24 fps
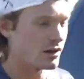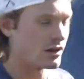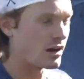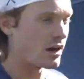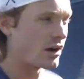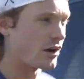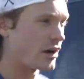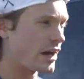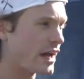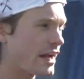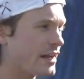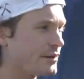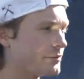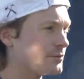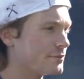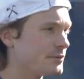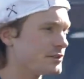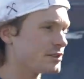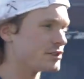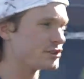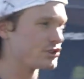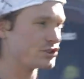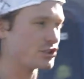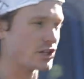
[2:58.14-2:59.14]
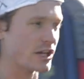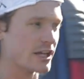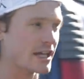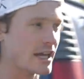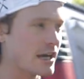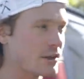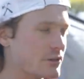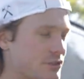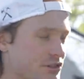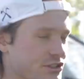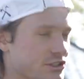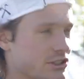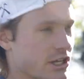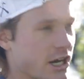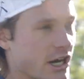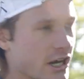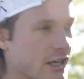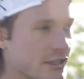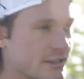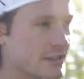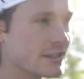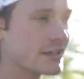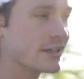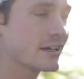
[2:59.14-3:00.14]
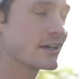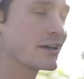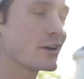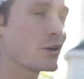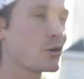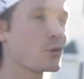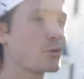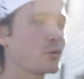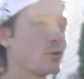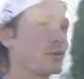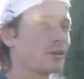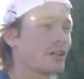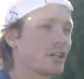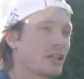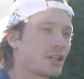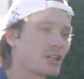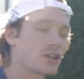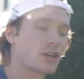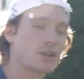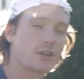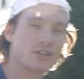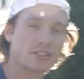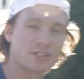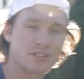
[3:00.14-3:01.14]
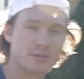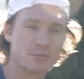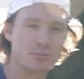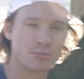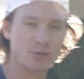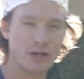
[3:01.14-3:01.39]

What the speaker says: All right, shakeout is done. Gonna go get some